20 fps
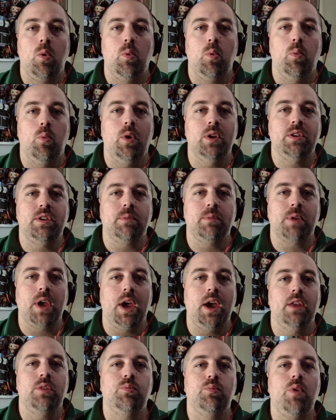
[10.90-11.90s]
What's up,
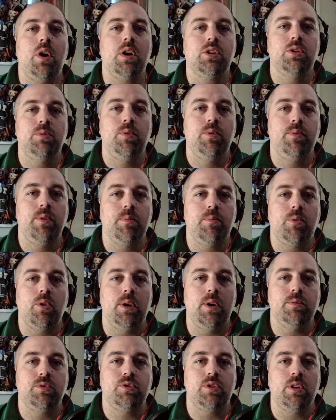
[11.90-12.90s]
guys? Welcome to Movie
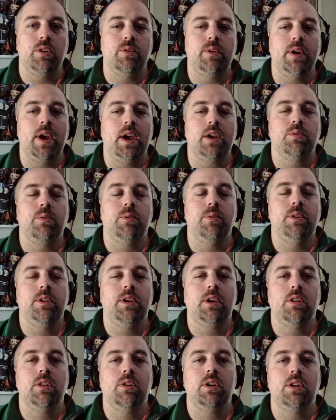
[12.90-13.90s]
Emporium's Trailer Reacts, where we
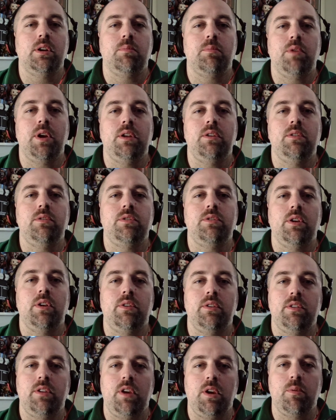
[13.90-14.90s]
take a look at a brand new trailer
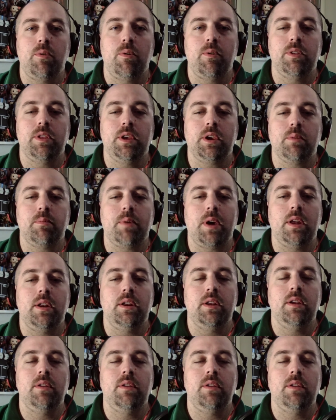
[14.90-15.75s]
and tell you what we think about it.